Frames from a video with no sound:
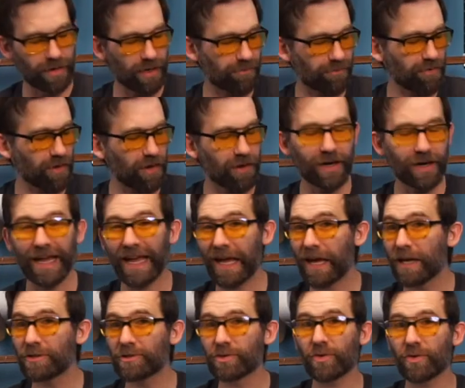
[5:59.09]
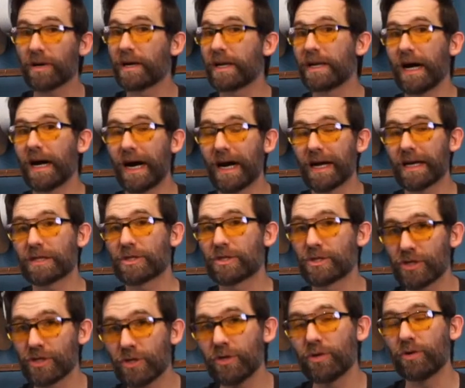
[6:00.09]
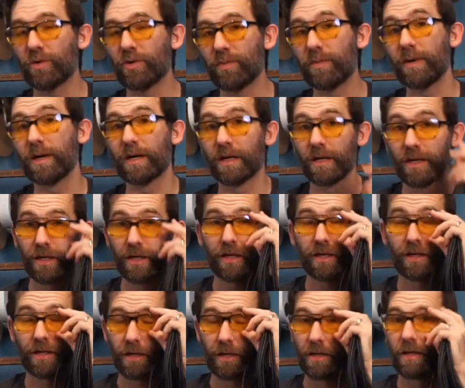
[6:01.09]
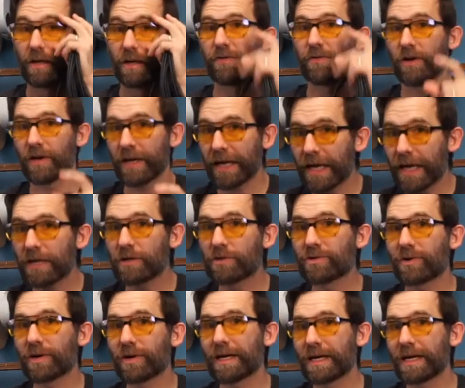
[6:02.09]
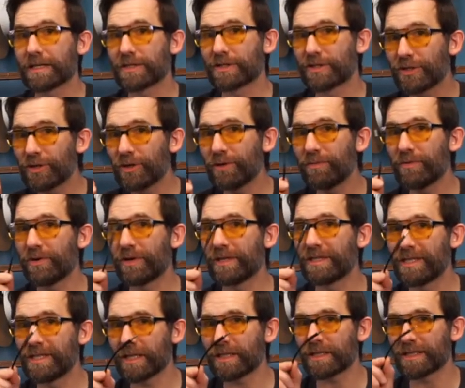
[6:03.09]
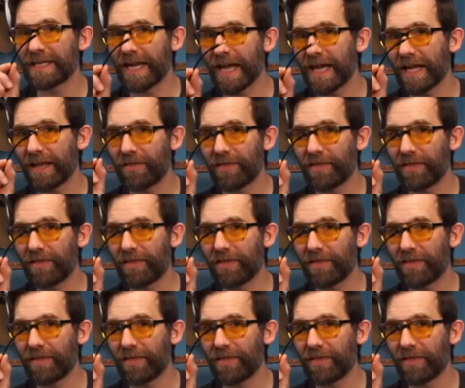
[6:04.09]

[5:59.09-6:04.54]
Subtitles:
Now, if you're on an Android, I assume you can just take